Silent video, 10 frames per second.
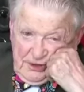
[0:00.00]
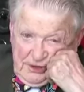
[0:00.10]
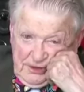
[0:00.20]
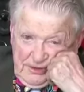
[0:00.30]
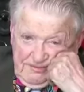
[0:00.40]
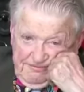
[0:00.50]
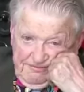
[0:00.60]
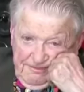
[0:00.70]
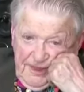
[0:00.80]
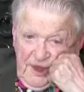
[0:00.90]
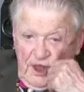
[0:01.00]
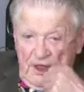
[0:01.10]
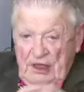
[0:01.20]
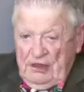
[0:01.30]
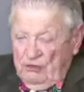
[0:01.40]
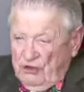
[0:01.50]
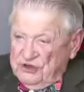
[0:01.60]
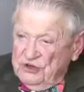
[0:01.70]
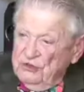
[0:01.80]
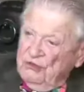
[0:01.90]
um, it
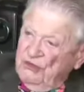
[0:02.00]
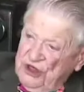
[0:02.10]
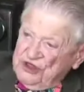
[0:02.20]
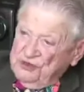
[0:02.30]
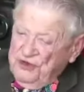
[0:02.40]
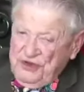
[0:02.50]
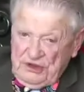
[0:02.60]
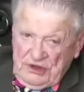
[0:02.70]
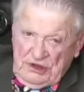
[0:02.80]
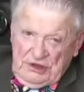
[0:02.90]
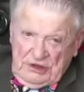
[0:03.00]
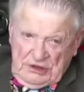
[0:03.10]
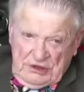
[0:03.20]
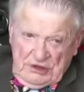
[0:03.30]
wasn't much, but uh,